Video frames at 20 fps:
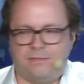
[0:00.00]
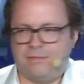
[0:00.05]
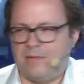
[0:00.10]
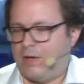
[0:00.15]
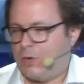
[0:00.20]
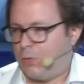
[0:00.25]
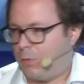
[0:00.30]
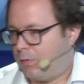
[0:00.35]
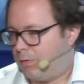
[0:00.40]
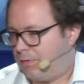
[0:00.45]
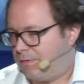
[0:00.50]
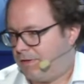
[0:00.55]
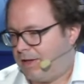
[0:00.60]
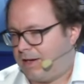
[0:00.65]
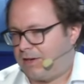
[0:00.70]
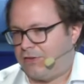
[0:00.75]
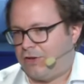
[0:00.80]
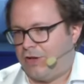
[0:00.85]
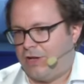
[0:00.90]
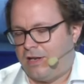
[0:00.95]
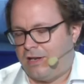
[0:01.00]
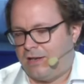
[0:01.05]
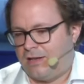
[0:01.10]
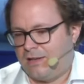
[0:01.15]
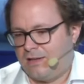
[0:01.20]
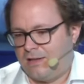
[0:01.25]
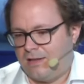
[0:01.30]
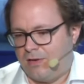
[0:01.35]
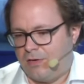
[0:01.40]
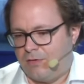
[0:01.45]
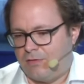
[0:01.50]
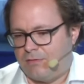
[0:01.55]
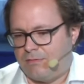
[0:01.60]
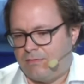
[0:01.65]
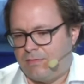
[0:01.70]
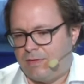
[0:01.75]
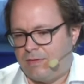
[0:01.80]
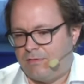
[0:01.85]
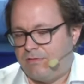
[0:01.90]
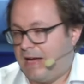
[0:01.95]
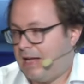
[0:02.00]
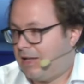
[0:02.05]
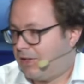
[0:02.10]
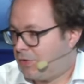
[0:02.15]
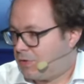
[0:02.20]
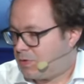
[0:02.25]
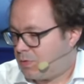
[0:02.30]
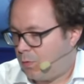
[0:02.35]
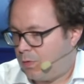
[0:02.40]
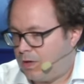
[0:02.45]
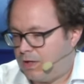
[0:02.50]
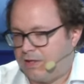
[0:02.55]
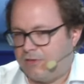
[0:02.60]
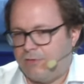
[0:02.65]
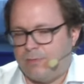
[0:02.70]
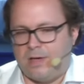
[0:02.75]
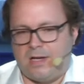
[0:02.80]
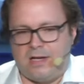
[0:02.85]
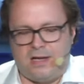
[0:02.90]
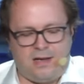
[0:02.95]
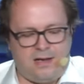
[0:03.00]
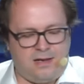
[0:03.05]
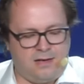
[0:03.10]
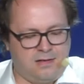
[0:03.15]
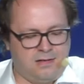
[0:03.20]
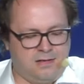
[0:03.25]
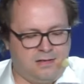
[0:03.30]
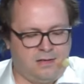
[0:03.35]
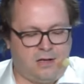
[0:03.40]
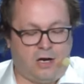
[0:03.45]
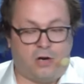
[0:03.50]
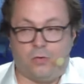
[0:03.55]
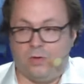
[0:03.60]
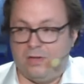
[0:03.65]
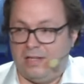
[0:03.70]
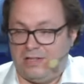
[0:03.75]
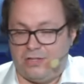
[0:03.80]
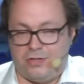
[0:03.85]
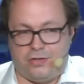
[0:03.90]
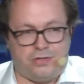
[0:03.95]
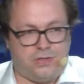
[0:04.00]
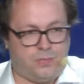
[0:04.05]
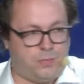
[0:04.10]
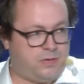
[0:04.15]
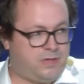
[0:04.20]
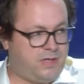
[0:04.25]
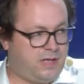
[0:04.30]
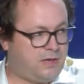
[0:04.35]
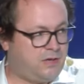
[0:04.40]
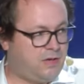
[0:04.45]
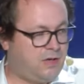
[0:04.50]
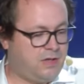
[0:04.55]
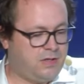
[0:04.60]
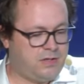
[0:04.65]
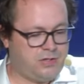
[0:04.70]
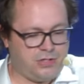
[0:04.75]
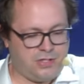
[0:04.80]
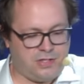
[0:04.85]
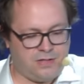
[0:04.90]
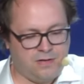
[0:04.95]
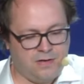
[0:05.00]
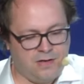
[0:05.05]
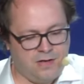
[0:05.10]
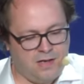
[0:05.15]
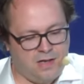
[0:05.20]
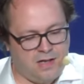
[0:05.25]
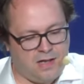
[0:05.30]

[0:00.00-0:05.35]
How do we reflect on, you know, the values we want to live by, our relationship with technology?